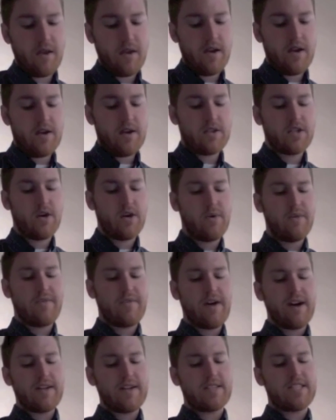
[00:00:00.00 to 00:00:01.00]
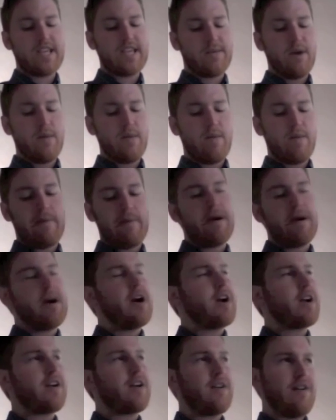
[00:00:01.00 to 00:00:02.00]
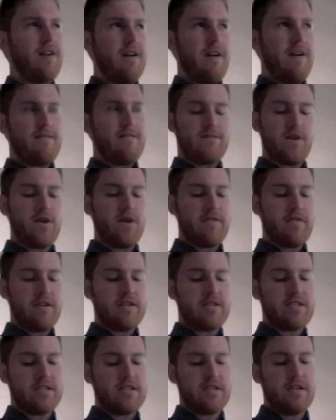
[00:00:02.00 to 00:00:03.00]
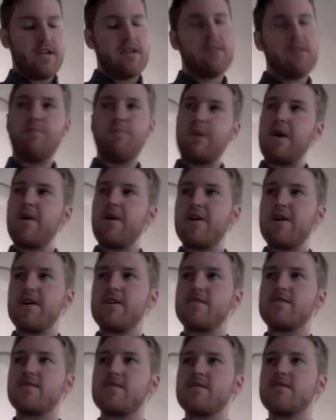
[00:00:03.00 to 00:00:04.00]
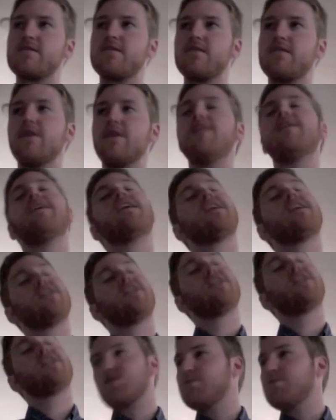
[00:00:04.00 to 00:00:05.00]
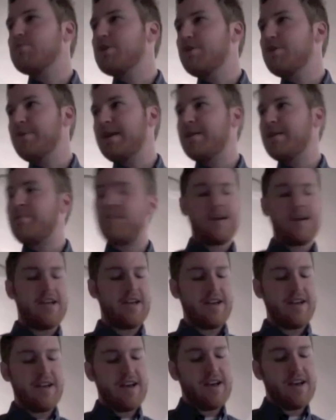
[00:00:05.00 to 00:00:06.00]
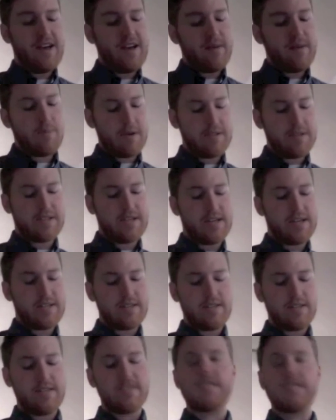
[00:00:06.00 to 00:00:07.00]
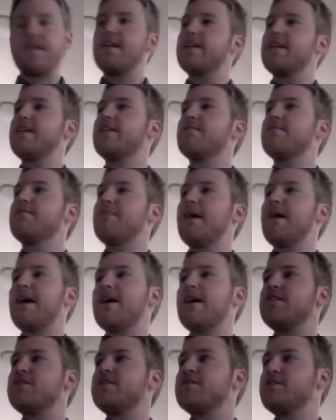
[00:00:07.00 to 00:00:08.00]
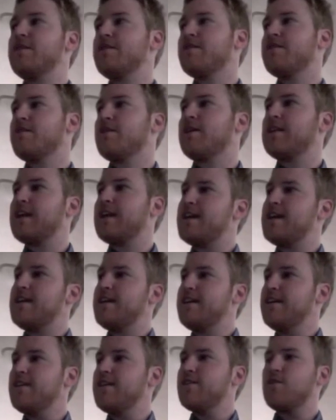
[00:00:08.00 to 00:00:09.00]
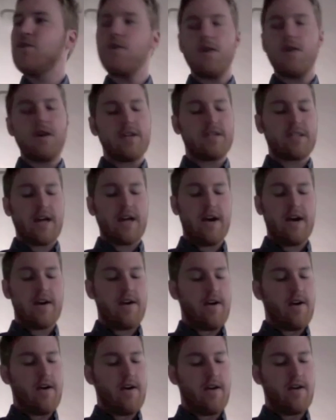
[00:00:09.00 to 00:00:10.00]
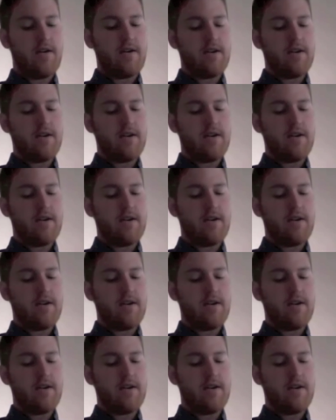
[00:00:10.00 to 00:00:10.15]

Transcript: So we've got a semi-barbaric, fervent, imperious, and also blooming and pretty princess sending the man to either a lady or a tiger.